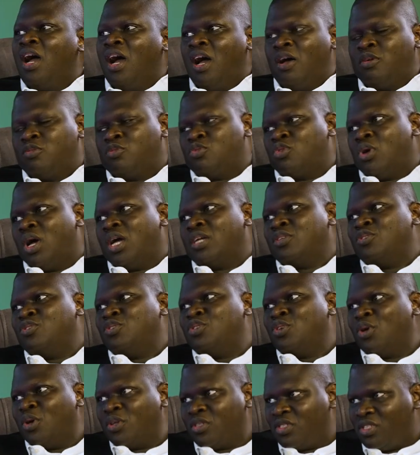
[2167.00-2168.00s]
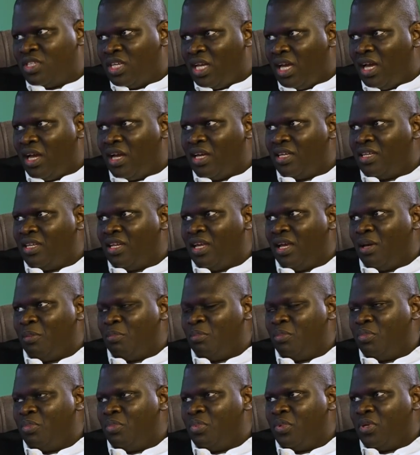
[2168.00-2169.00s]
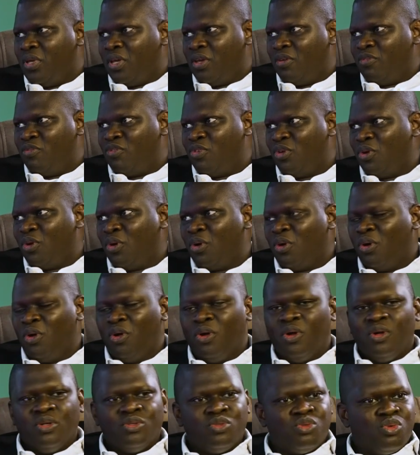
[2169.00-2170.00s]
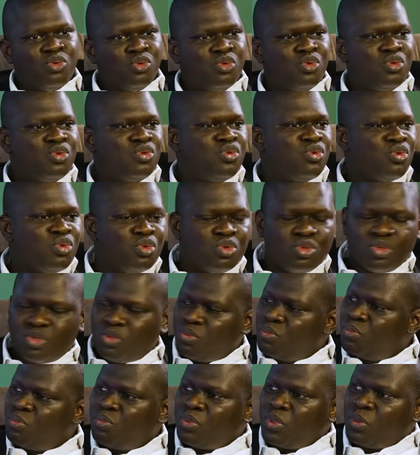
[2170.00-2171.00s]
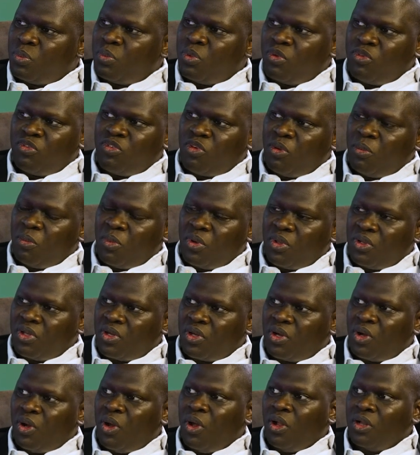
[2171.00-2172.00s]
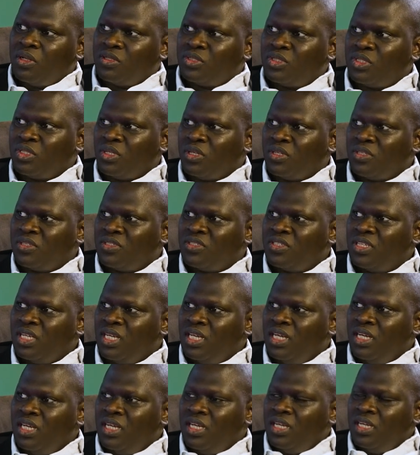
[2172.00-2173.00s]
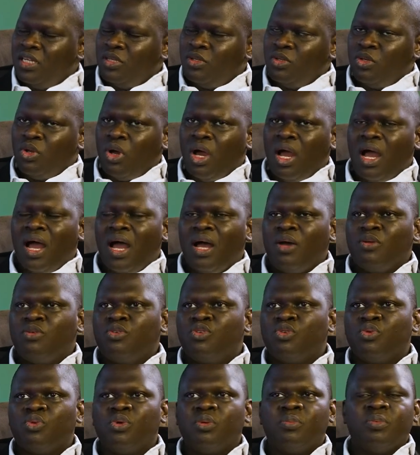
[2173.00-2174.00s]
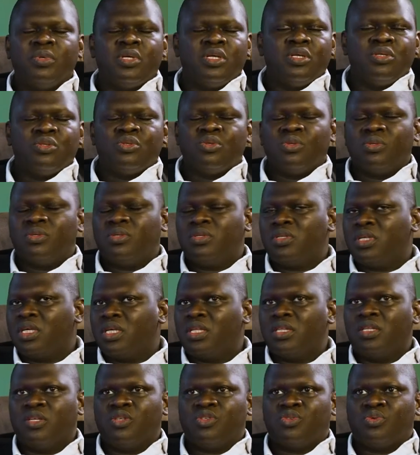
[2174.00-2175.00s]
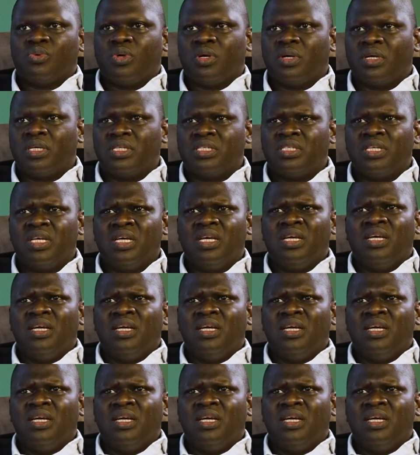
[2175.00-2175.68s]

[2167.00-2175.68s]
how to adjust their behavior to suit people from other cultures. You know, how do we begin to think this way? Because